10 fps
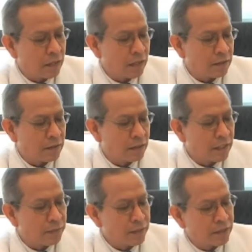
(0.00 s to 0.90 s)
collateral
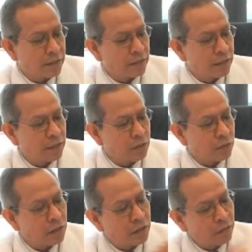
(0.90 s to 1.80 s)
ligaments. Okay,
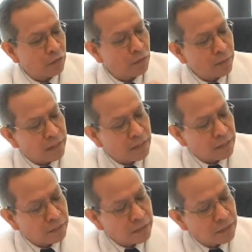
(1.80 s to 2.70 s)
so there are four main
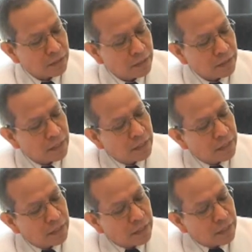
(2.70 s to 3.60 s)
ligaments,
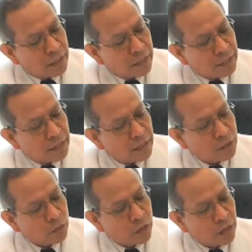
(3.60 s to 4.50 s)
and
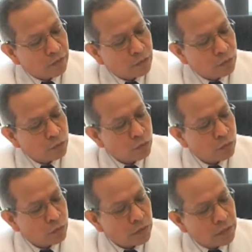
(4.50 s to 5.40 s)
then we have
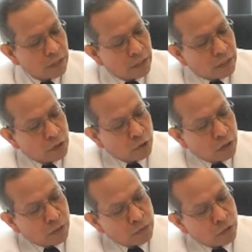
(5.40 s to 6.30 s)
two
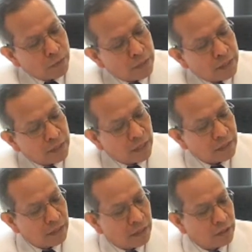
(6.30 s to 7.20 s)
shock absorbing
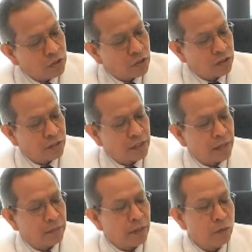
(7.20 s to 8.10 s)
cartilage, a
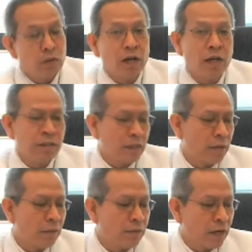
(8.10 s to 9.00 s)
semilunar
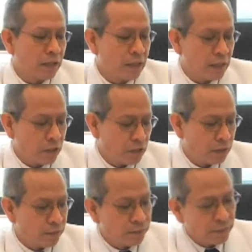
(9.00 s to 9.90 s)
type of cartilage
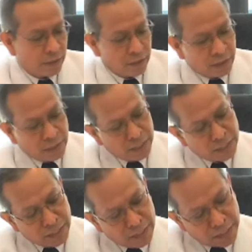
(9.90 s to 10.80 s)

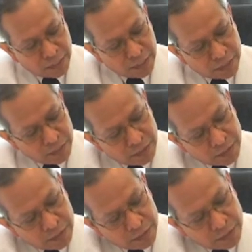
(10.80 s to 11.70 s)
in the knee,
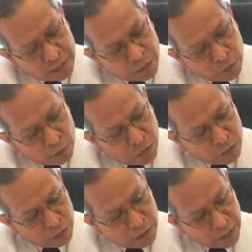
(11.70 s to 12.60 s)

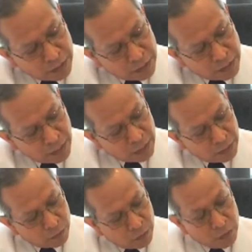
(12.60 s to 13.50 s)
one on the inner side
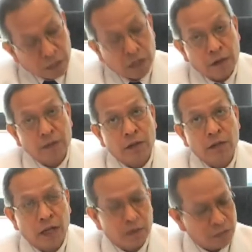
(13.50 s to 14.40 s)
and one
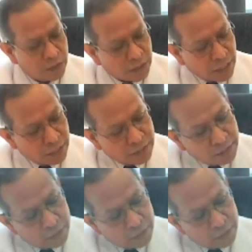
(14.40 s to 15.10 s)
on the outer side.